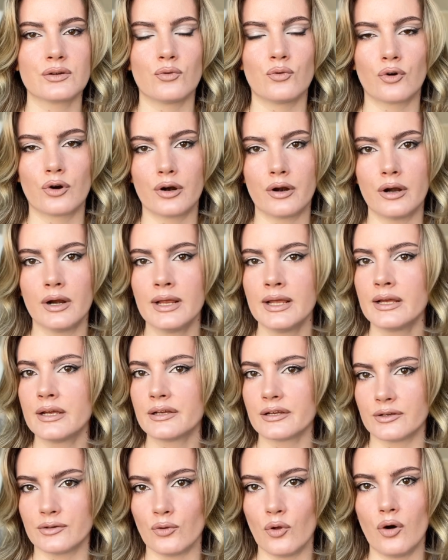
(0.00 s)
or
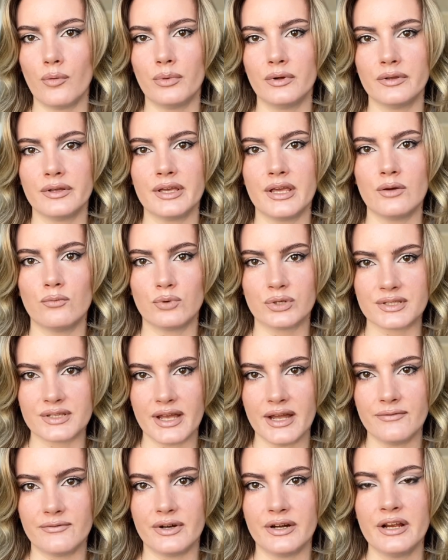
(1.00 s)
globally,
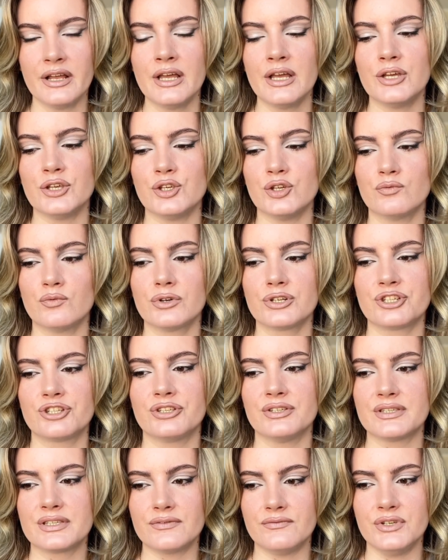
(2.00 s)
whatever, you watch
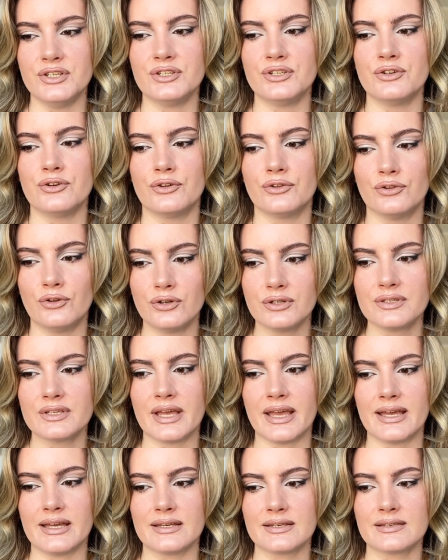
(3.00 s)
this video not
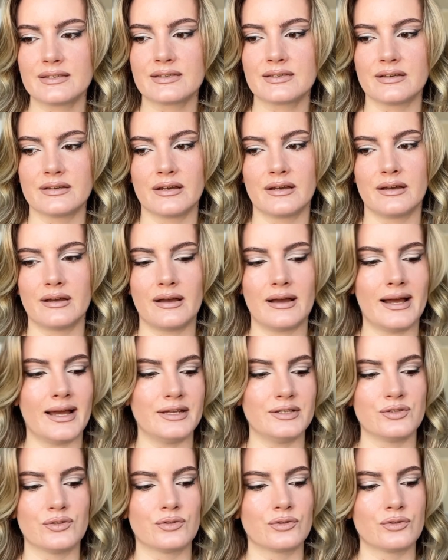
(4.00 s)
as I
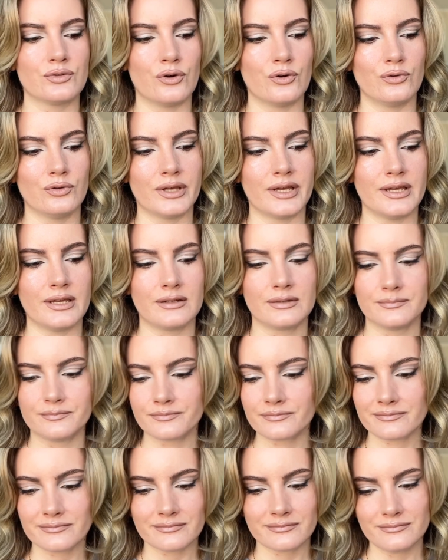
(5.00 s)
don't know, like
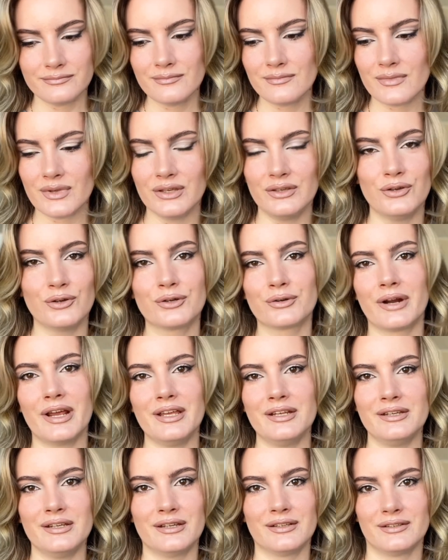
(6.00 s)

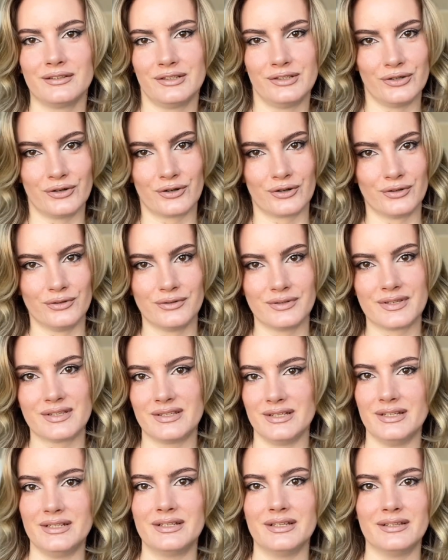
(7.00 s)
Ukrainian girl
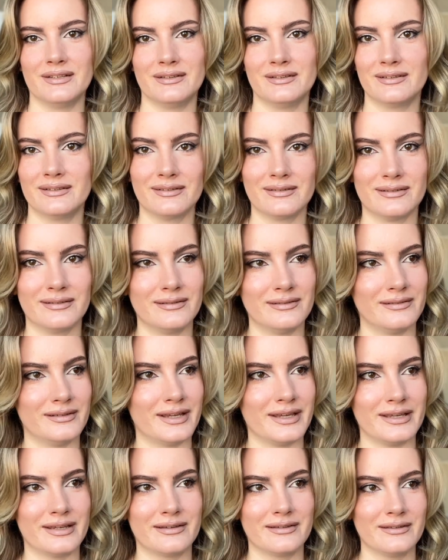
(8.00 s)
sitting
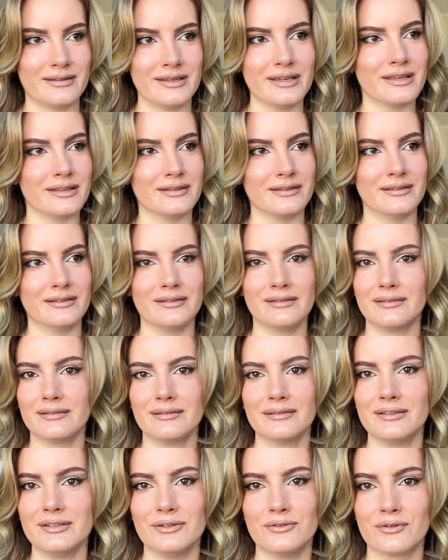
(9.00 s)
like in
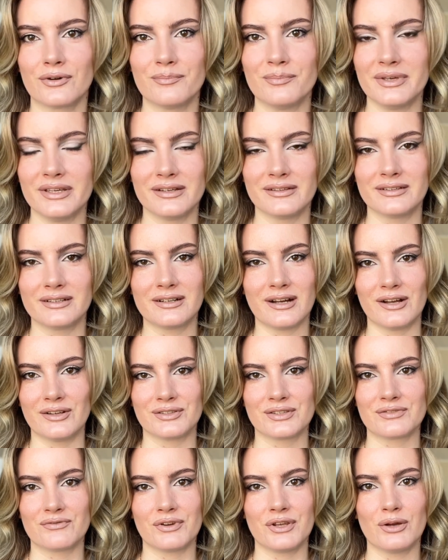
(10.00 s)
European
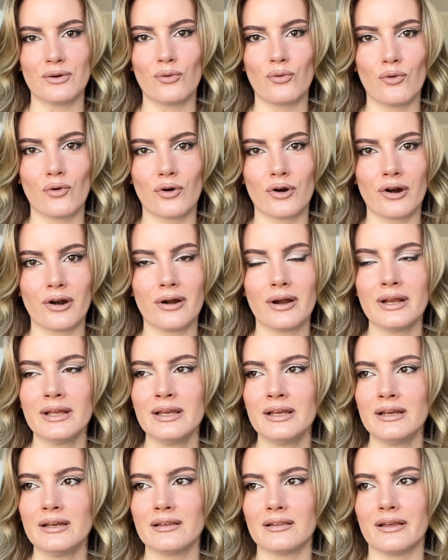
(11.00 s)
country, or
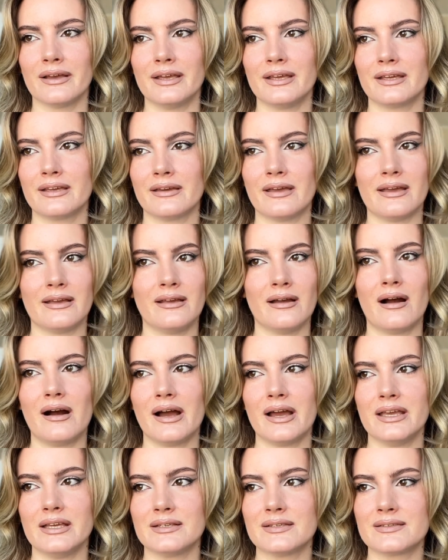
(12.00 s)
like a
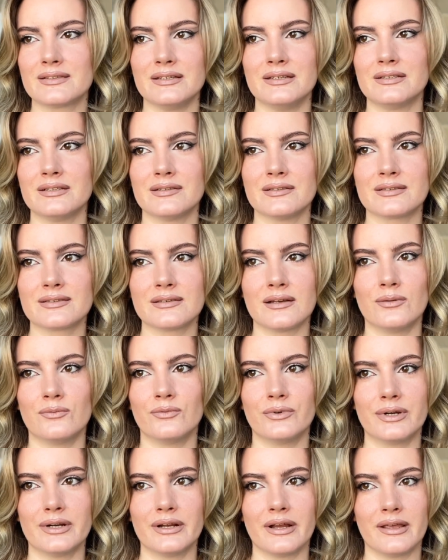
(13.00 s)
guy sitting
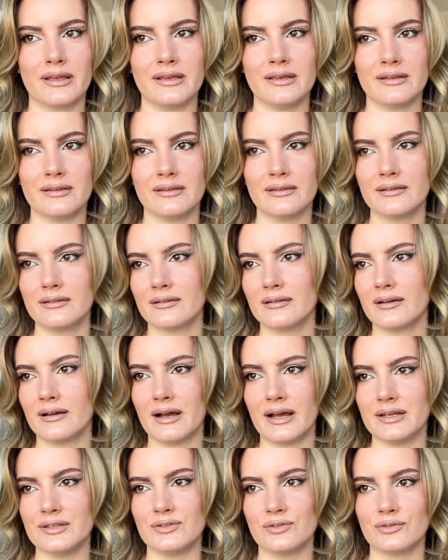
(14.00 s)
somewhere in,
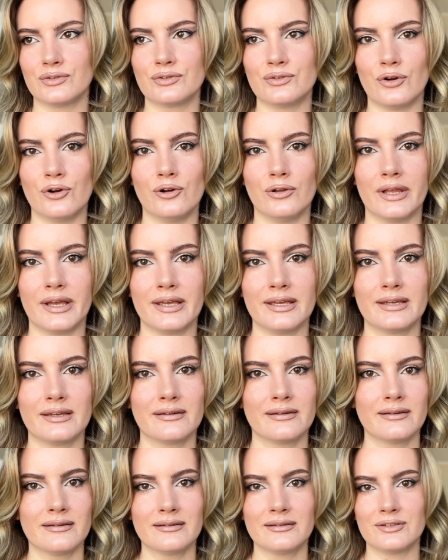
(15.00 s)
I don't know,
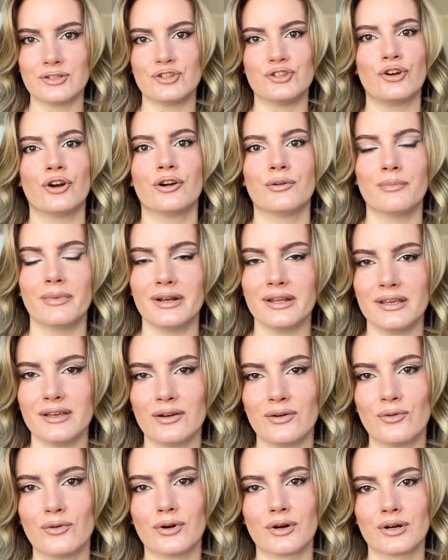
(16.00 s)
like
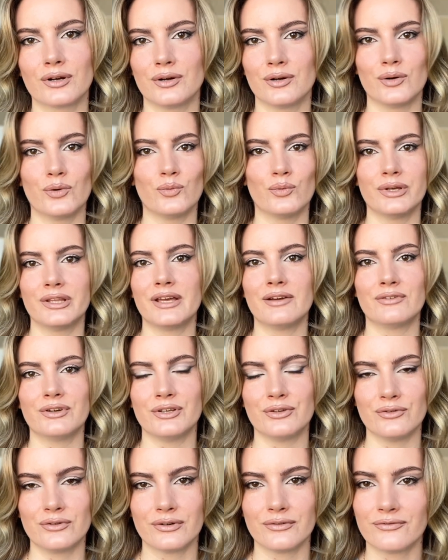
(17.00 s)
Germany or whenever
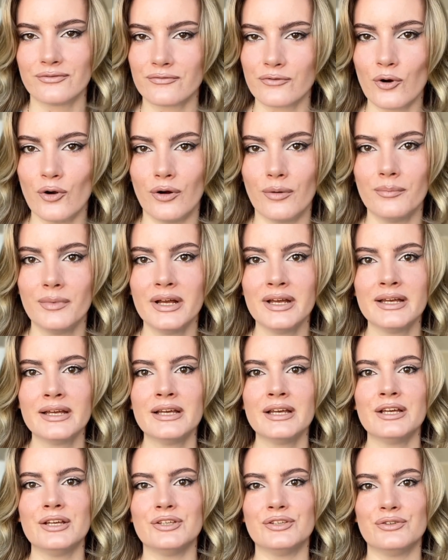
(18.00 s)
you are from.
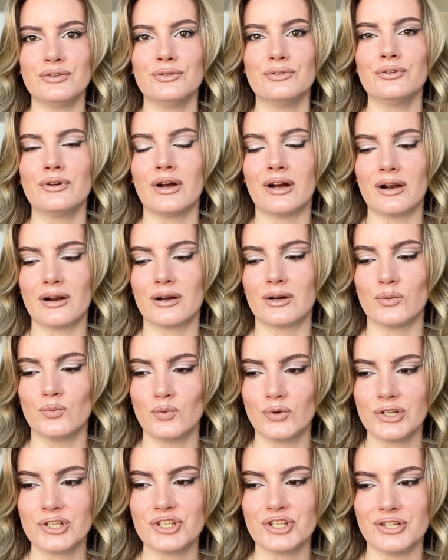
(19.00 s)
You are
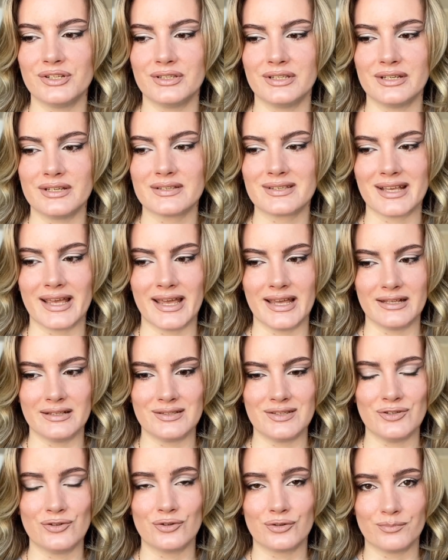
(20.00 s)
watching this
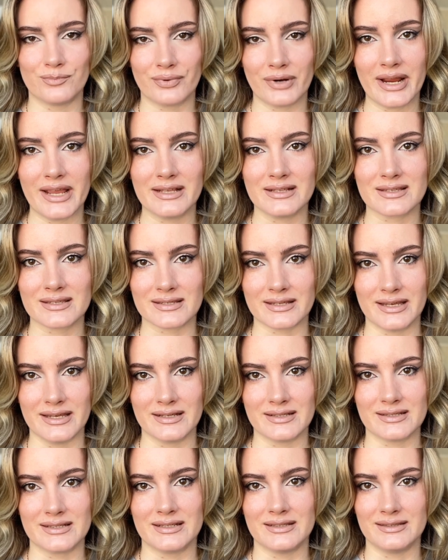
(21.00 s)
and your brain
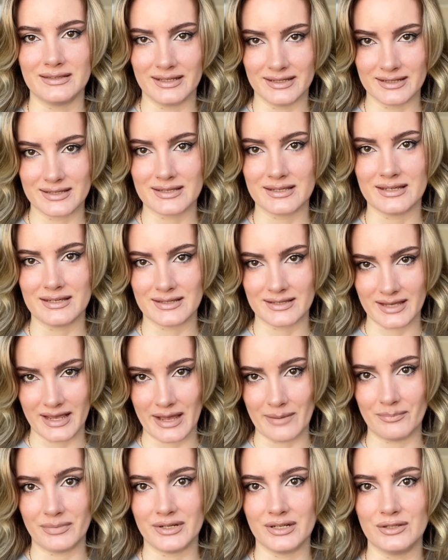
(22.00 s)
thinks that this is
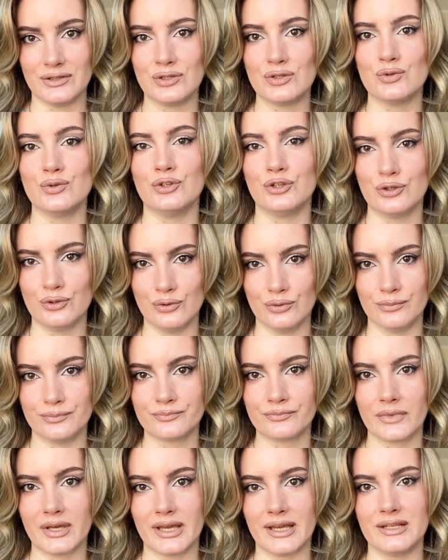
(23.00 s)
happening to you,
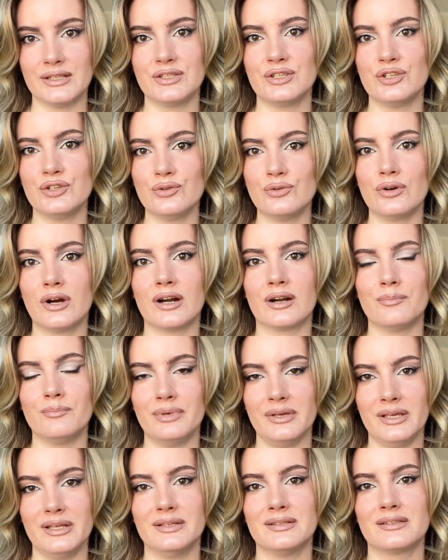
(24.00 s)
and you are
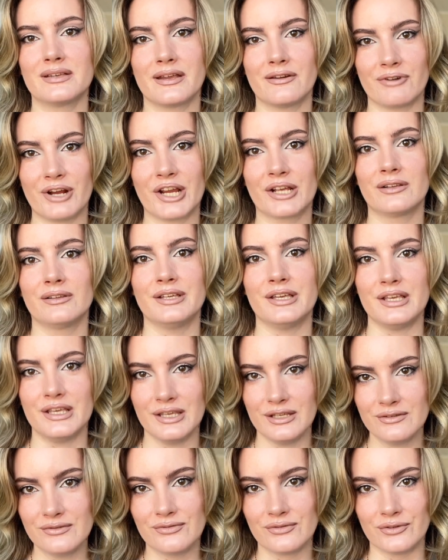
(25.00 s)
being directly
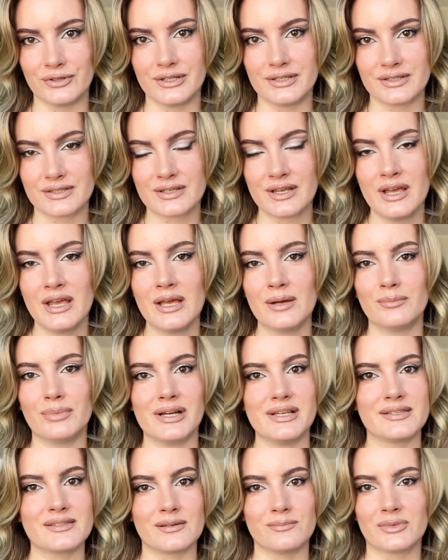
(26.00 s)
influenced
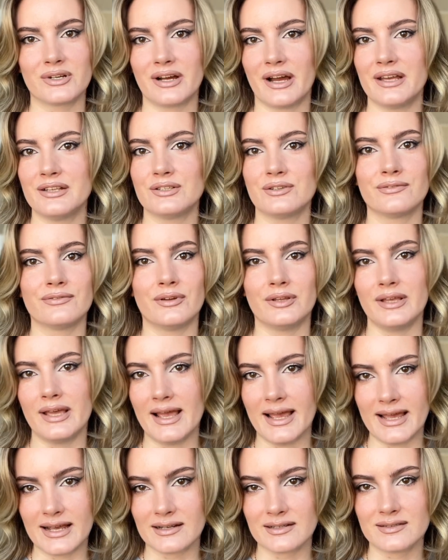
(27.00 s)
by some kind of an
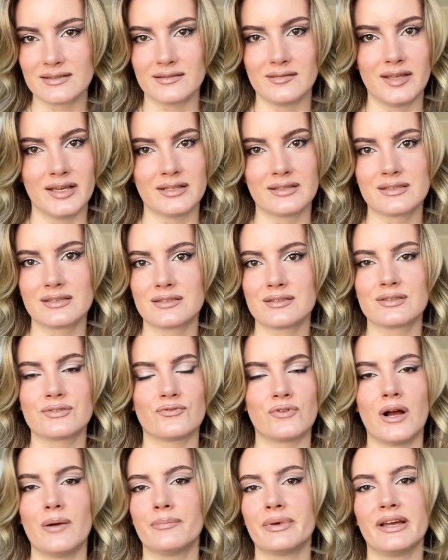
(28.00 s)
act that
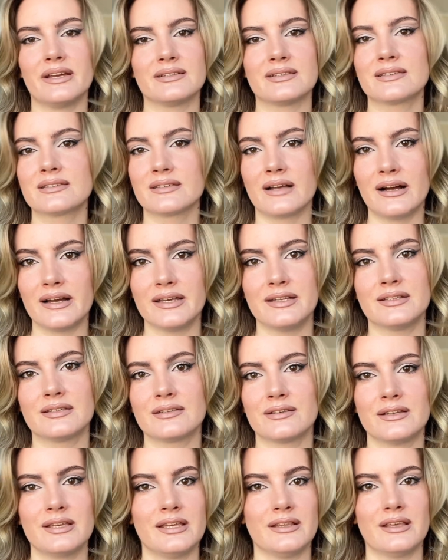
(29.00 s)
Trump has signed
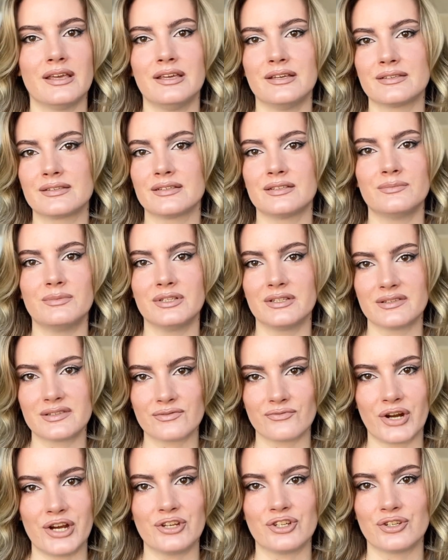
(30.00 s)
in his
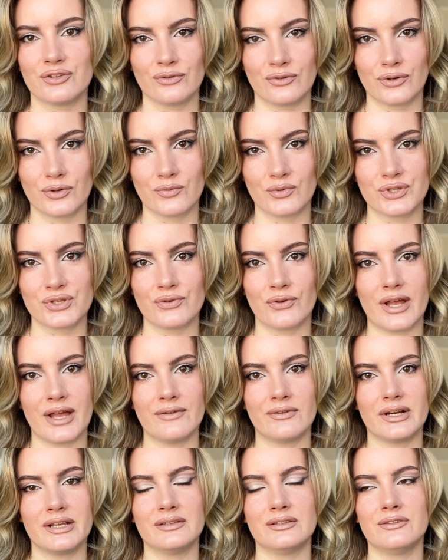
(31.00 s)
administration or
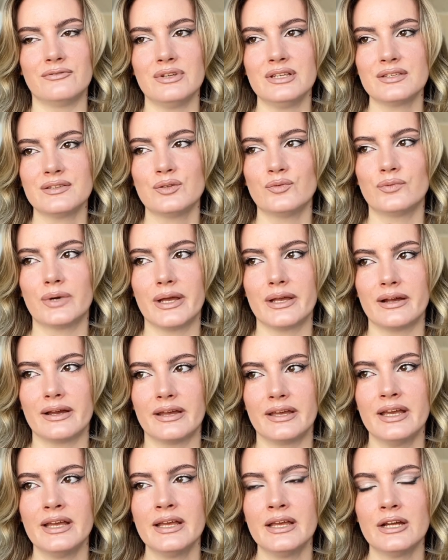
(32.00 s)
whatsoever. And the reason why
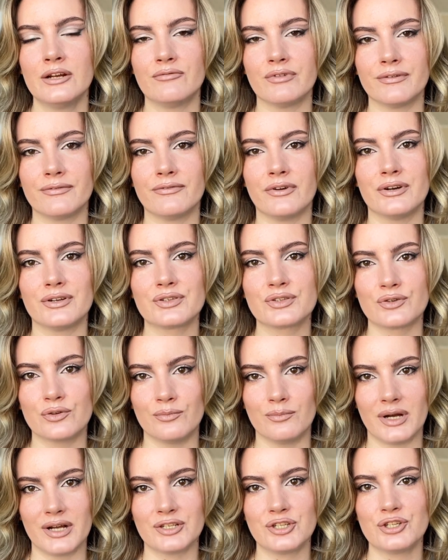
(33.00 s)
I refer so
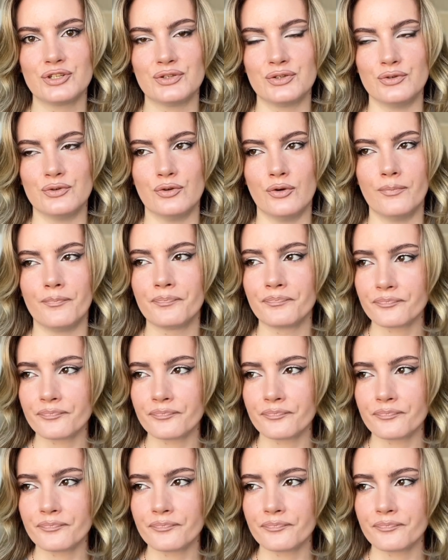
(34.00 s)
much to